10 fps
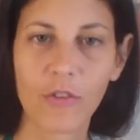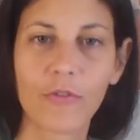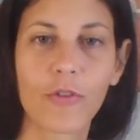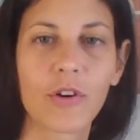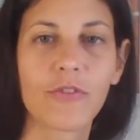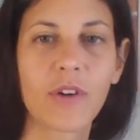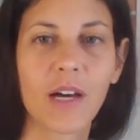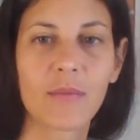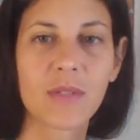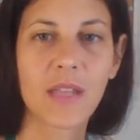Four of
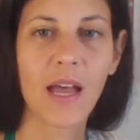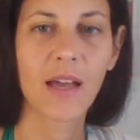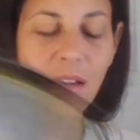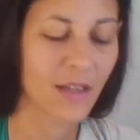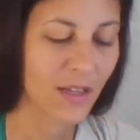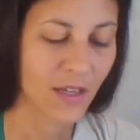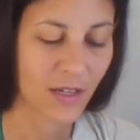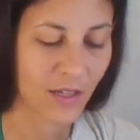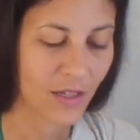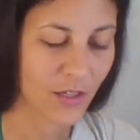Cups, that
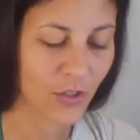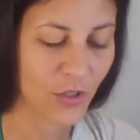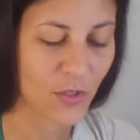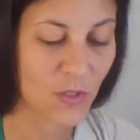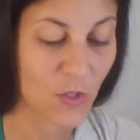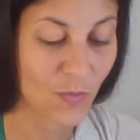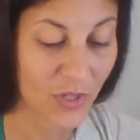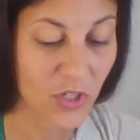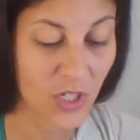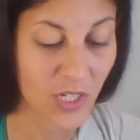your
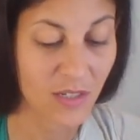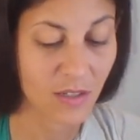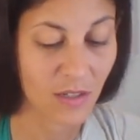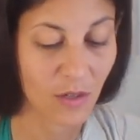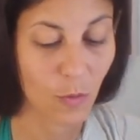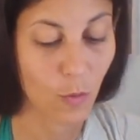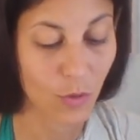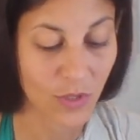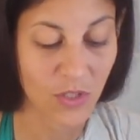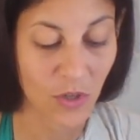suspicion
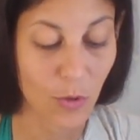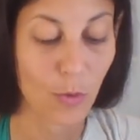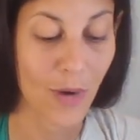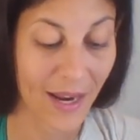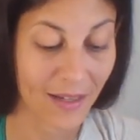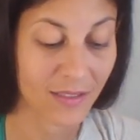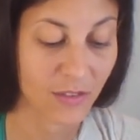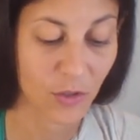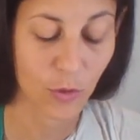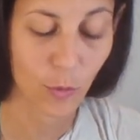was
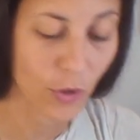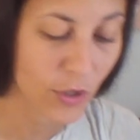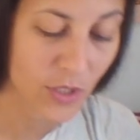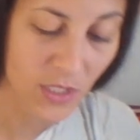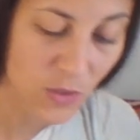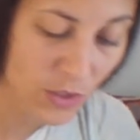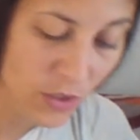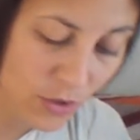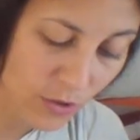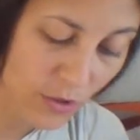correct. You weren't
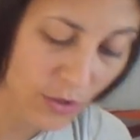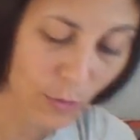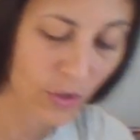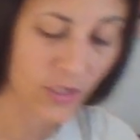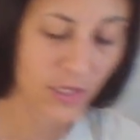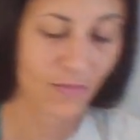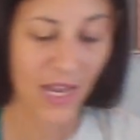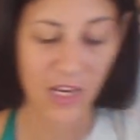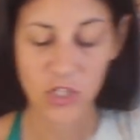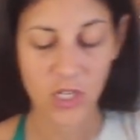insecure. You weren't
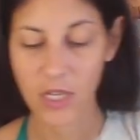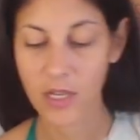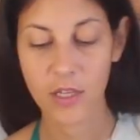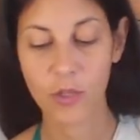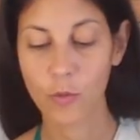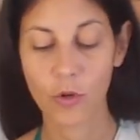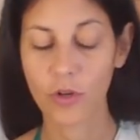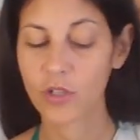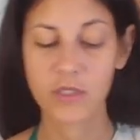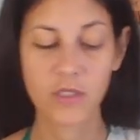imagining. You
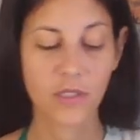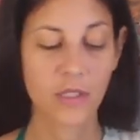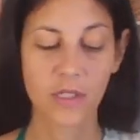weren't